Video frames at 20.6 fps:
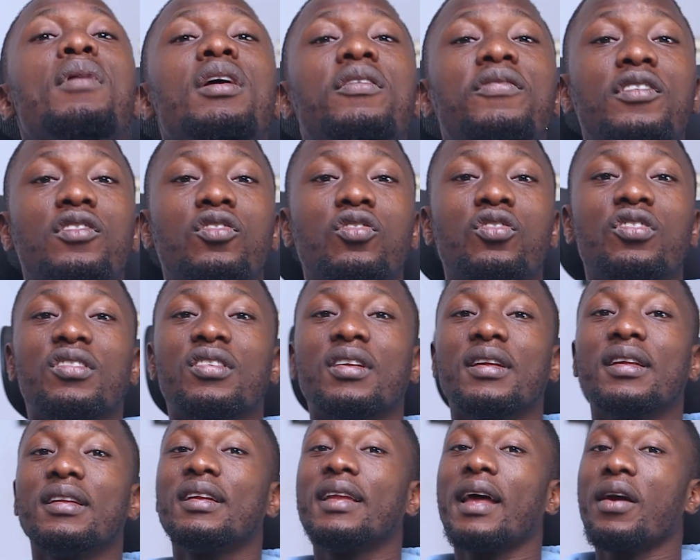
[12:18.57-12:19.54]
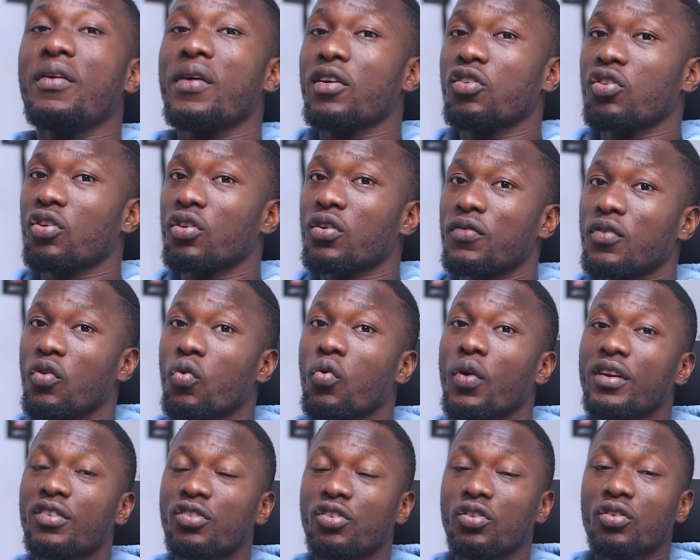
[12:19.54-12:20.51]
make videos in the direction of the
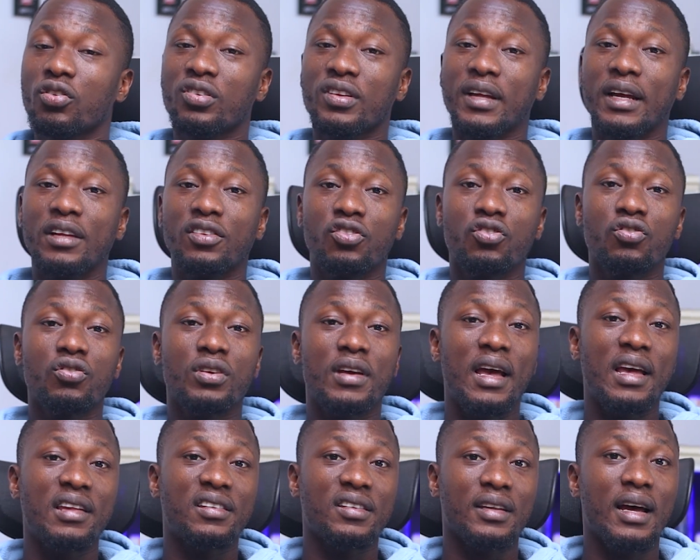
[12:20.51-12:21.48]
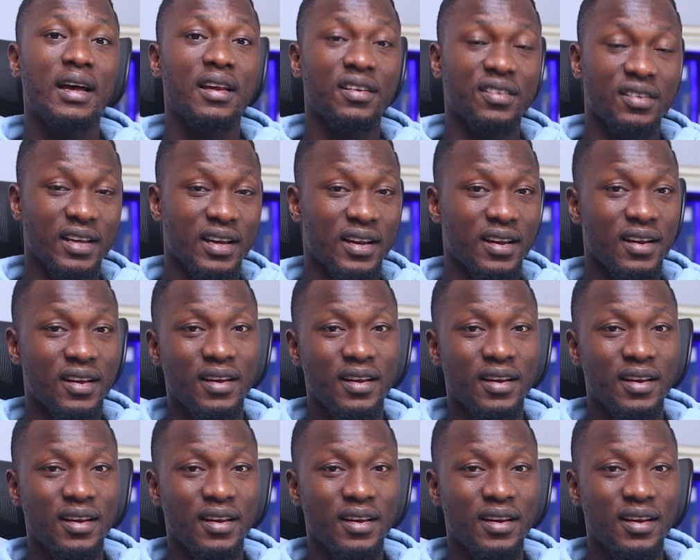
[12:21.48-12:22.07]
questions that you guys ask.